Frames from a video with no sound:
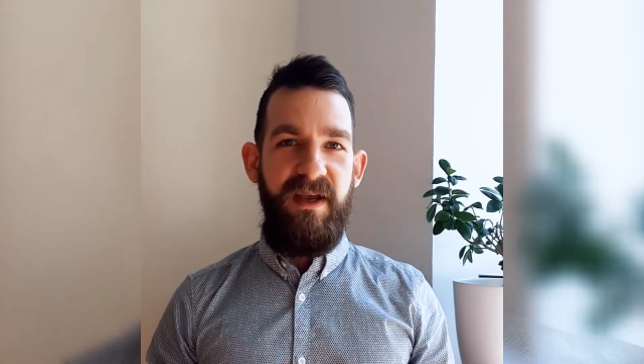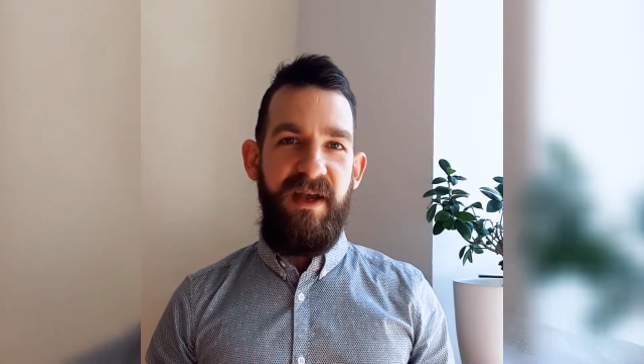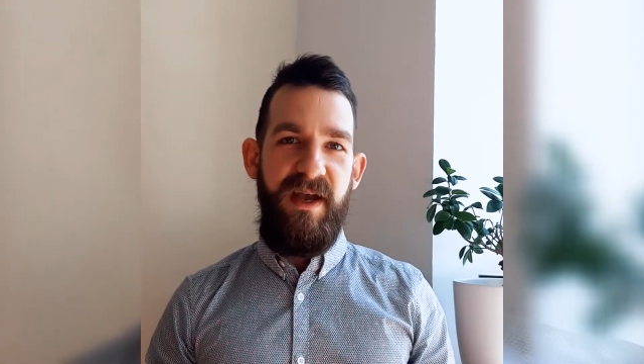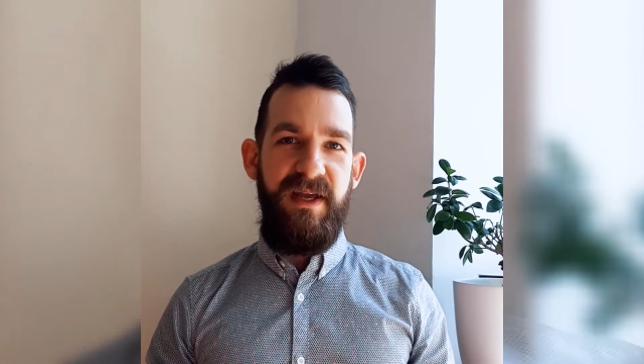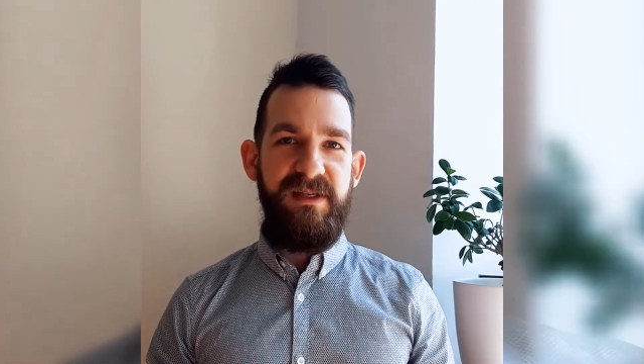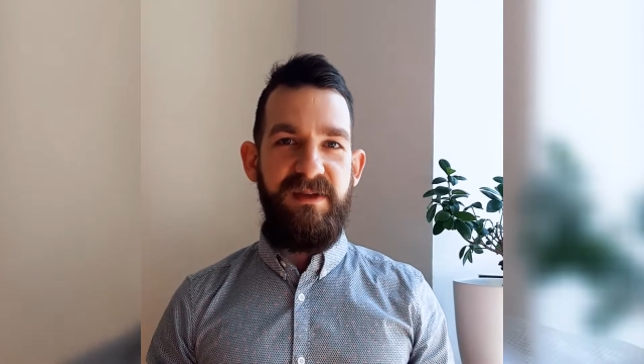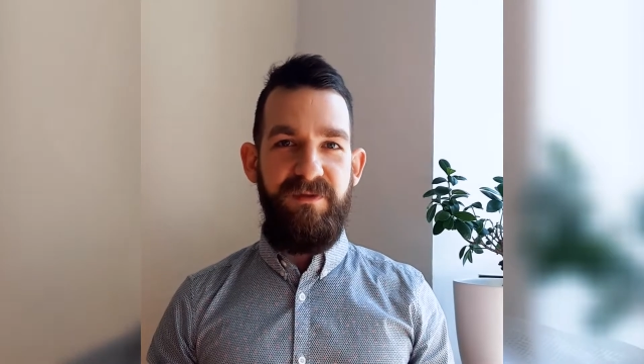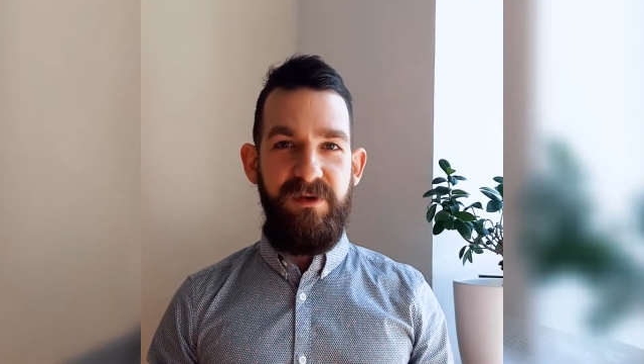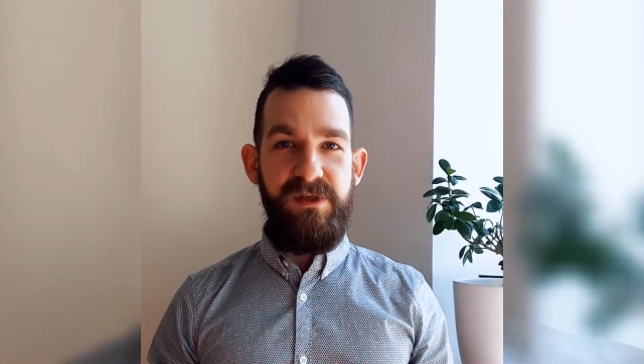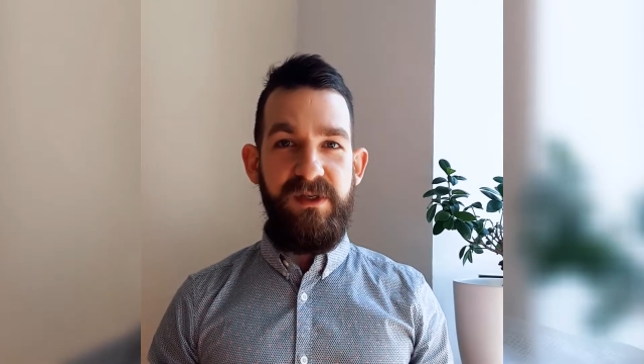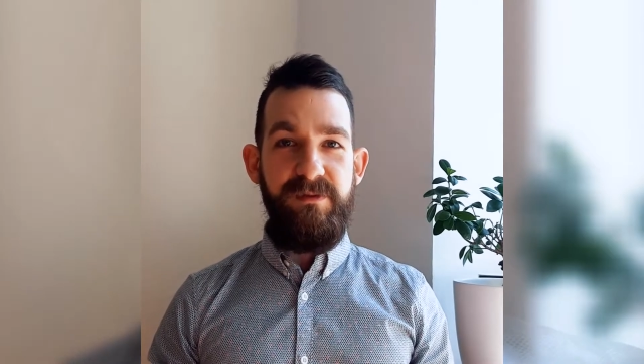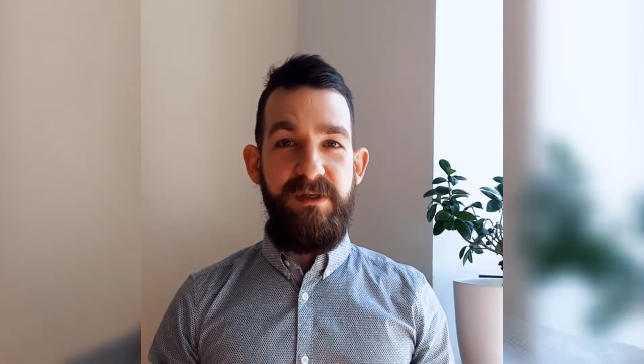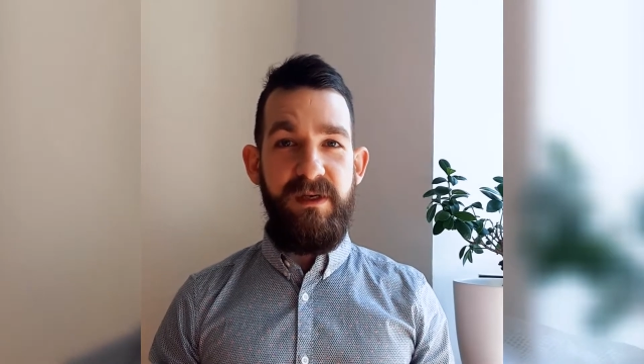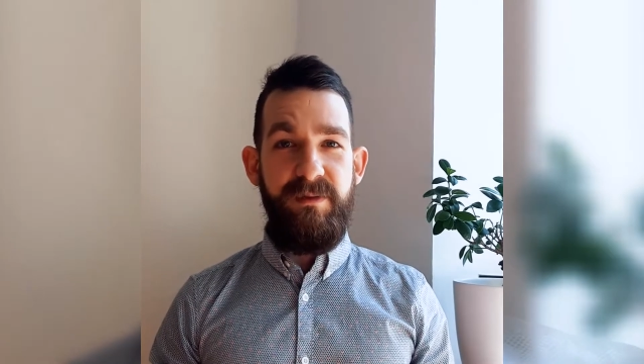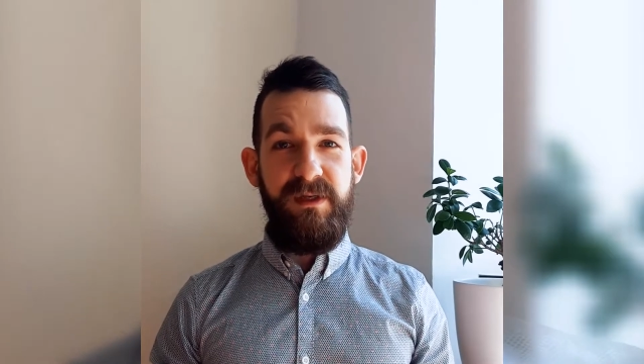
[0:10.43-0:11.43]
as the
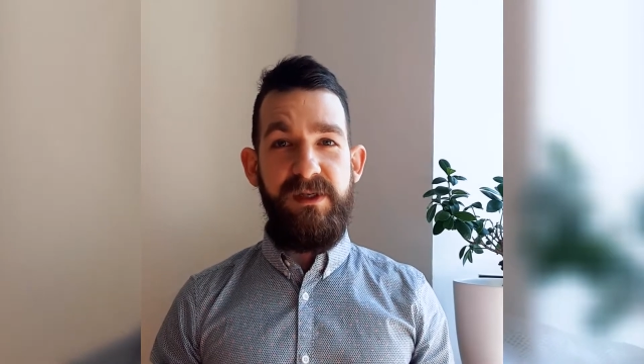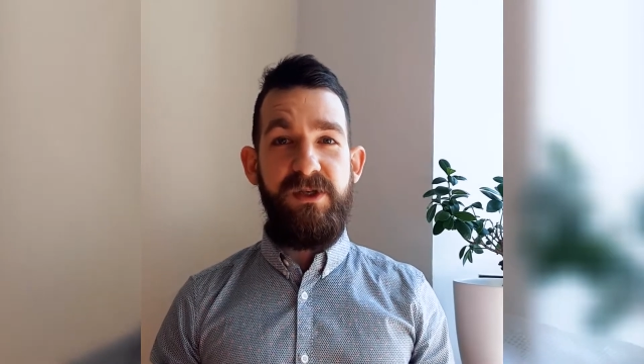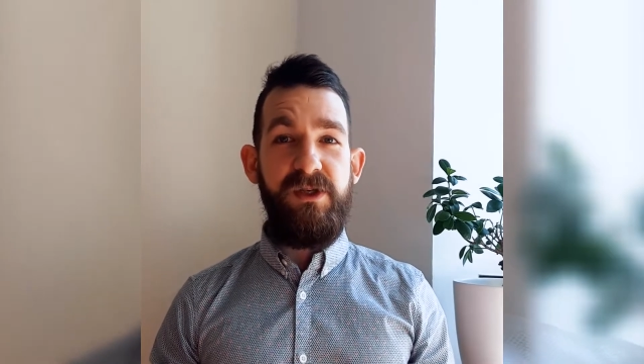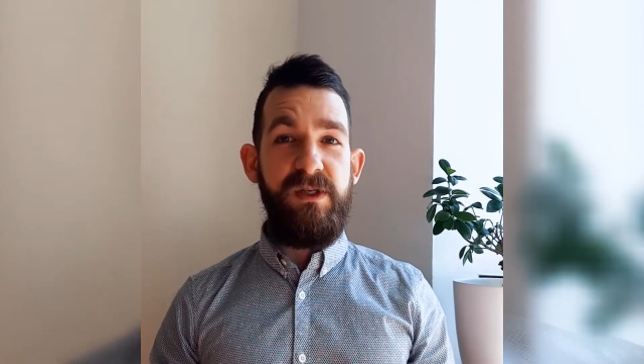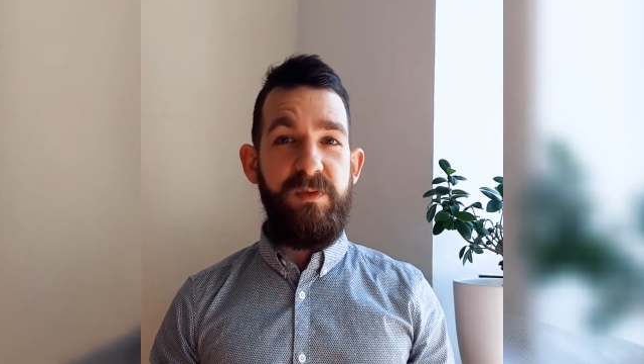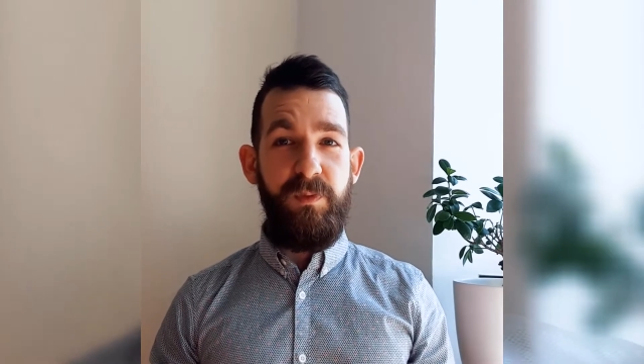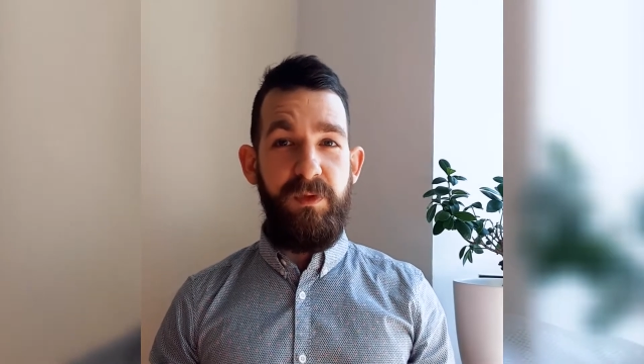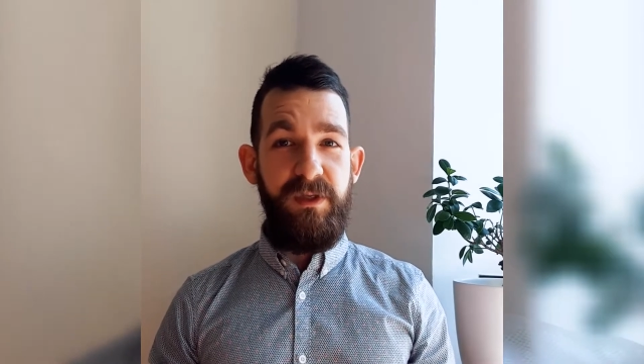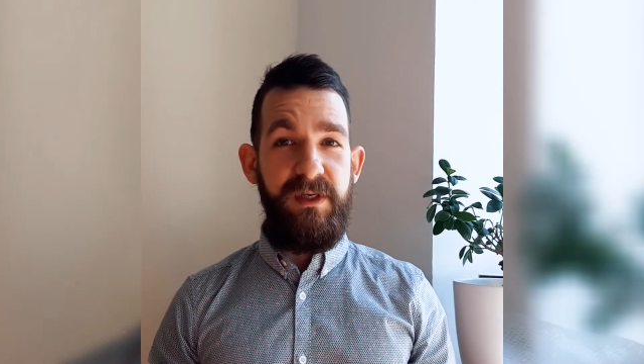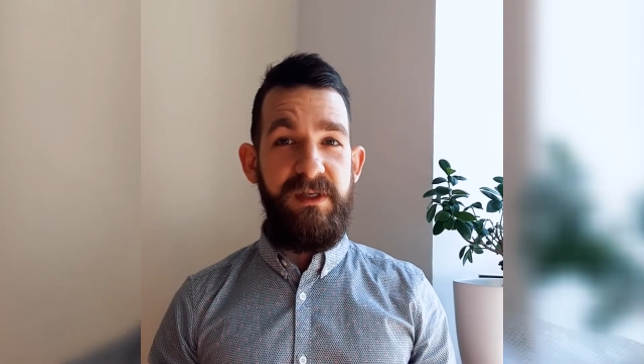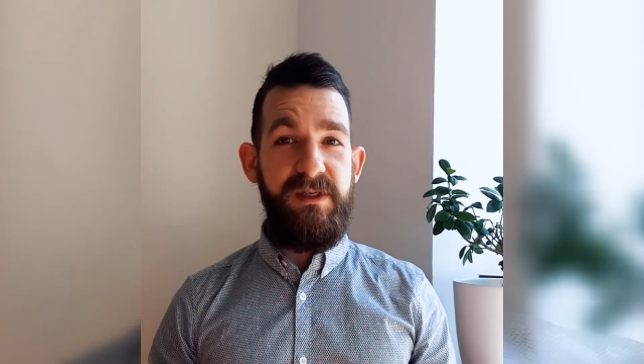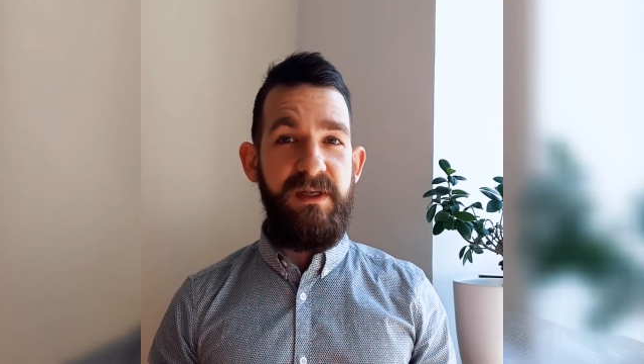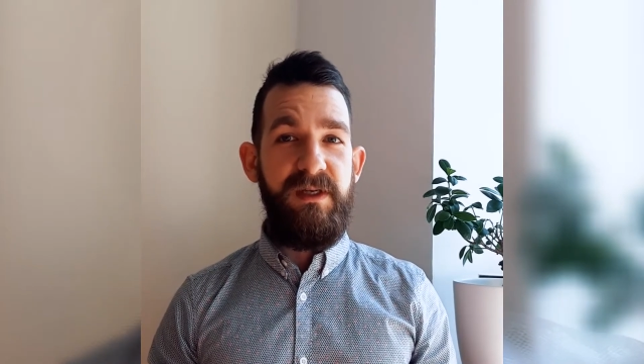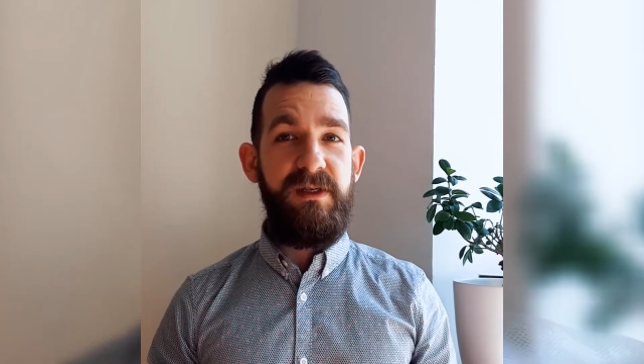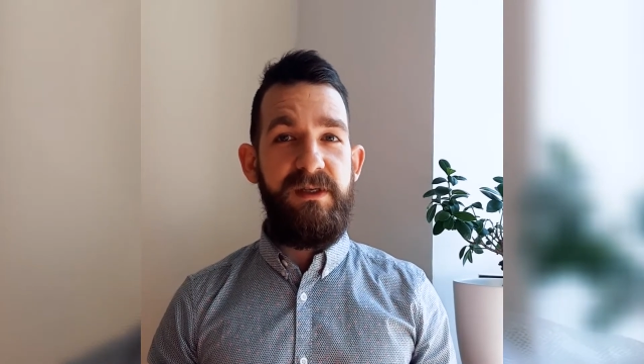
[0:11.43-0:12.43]
Versum team has just
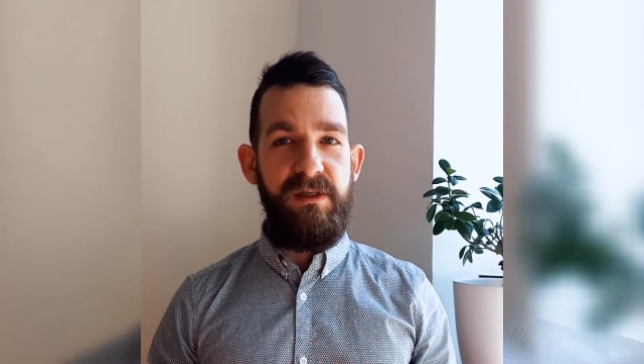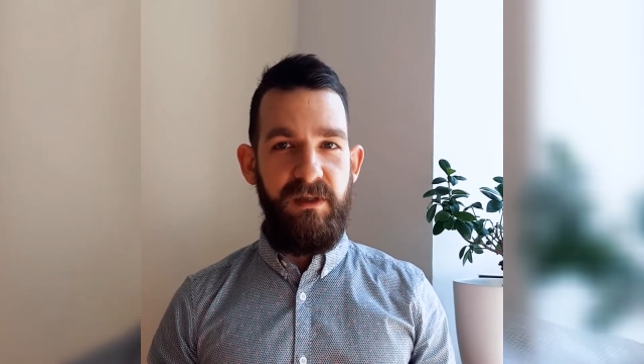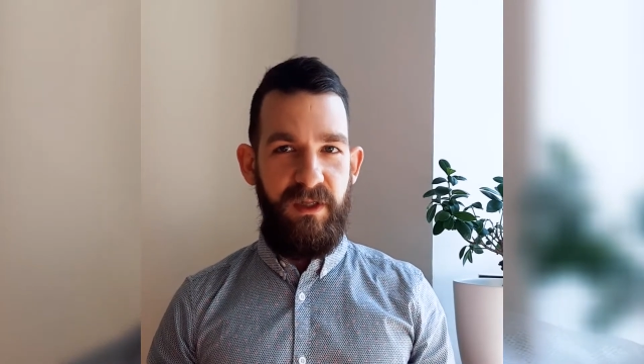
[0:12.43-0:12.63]
released its